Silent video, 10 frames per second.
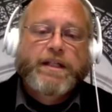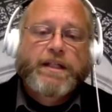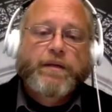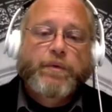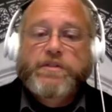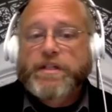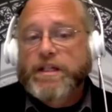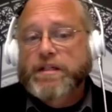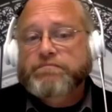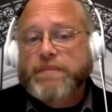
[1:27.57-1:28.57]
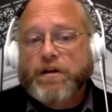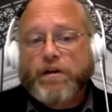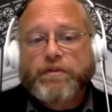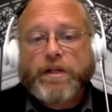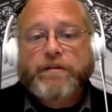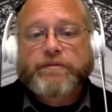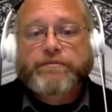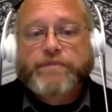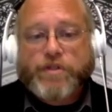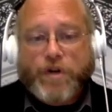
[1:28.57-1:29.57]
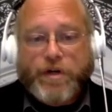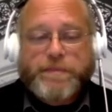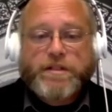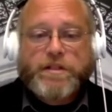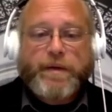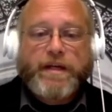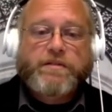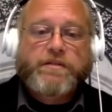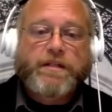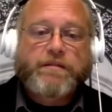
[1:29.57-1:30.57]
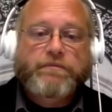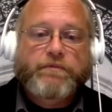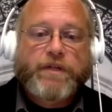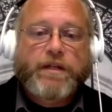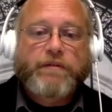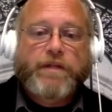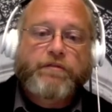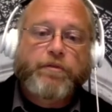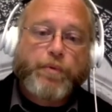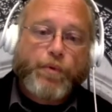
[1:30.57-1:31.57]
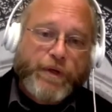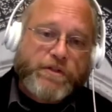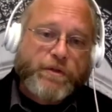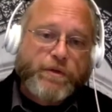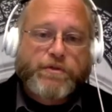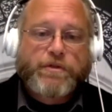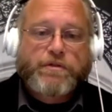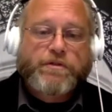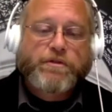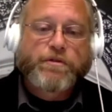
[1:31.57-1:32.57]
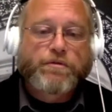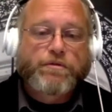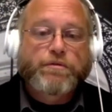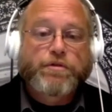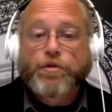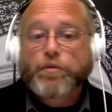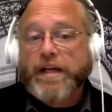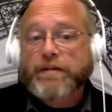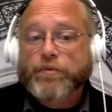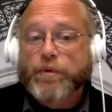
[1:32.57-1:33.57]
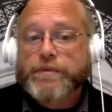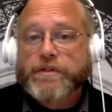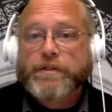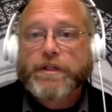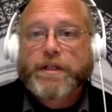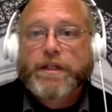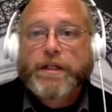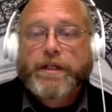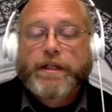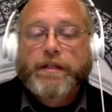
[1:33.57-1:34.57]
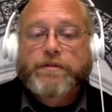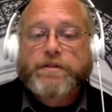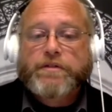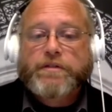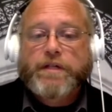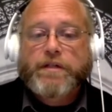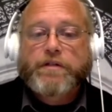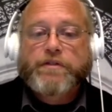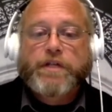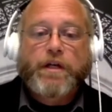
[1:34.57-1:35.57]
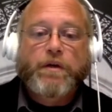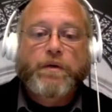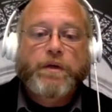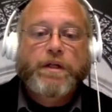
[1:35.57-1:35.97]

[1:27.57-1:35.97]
And we see an awful lot of startups in the space, that everything from point solutions to new platforms. Just 10 years ago,